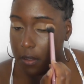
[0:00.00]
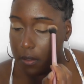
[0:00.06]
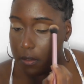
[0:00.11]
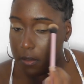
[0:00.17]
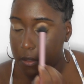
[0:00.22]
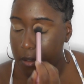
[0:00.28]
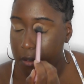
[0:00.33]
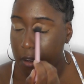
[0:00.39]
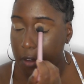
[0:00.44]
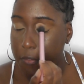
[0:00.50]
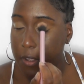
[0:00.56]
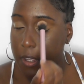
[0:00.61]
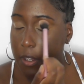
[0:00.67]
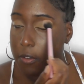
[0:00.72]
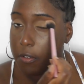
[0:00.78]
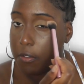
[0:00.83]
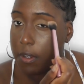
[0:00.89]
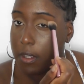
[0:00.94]
So
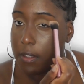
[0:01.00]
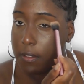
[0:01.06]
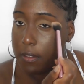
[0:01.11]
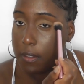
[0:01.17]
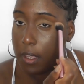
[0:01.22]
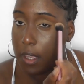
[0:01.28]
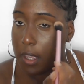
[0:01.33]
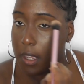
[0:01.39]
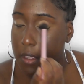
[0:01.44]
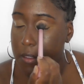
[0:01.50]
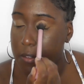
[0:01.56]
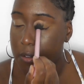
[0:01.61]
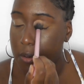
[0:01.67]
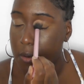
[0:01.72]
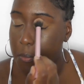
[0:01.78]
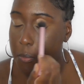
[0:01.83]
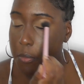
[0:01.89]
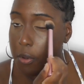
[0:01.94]
nothing creases
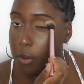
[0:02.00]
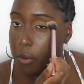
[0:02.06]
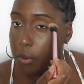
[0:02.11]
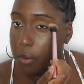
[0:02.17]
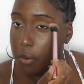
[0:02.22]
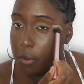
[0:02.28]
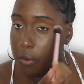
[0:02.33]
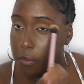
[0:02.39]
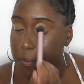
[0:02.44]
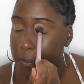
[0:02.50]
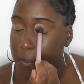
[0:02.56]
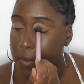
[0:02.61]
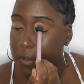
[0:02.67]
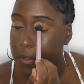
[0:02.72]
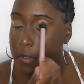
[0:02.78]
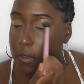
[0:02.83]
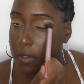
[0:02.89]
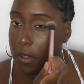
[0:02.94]
or
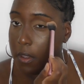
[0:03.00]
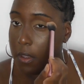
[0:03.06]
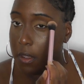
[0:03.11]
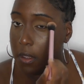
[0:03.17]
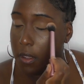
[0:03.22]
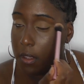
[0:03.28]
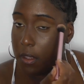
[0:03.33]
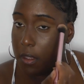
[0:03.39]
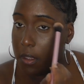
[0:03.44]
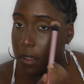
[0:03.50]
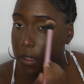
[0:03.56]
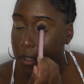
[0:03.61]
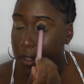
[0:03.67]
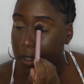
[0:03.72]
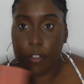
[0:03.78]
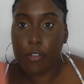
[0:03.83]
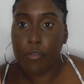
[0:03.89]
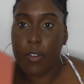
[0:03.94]
moves.
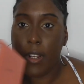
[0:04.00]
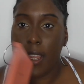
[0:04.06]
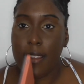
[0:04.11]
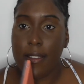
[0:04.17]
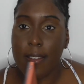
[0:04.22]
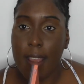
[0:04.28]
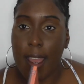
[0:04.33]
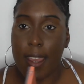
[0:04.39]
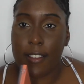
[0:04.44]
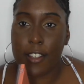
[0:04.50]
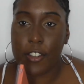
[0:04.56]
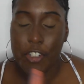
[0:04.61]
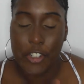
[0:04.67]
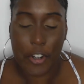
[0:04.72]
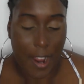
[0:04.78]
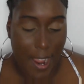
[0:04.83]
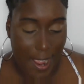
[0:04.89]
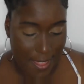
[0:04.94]
I was really excited to
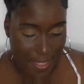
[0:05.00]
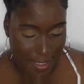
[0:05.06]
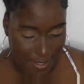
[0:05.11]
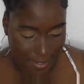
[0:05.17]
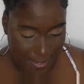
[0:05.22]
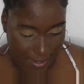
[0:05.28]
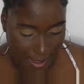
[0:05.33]
try this